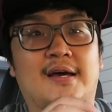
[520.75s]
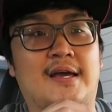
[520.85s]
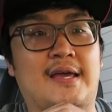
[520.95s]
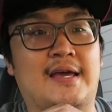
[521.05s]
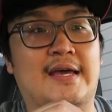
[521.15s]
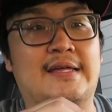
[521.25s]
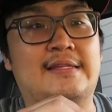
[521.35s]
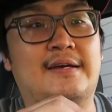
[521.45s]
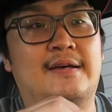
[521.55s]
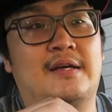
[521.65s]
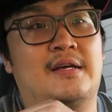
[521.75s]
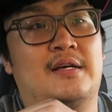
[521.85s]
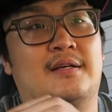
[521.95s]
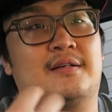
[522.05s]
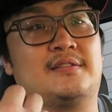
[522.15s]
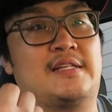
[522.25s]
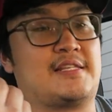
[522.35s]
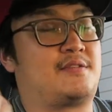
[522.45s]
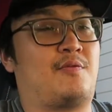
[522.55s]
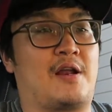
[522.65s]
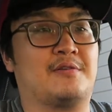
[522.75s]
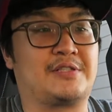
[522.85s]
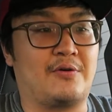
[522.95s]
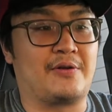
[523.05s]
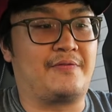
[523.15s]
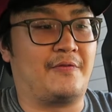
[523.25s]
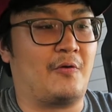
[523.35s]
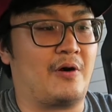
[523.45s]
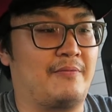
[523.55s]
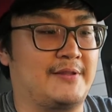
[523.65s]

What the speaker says: and that's what I was going for.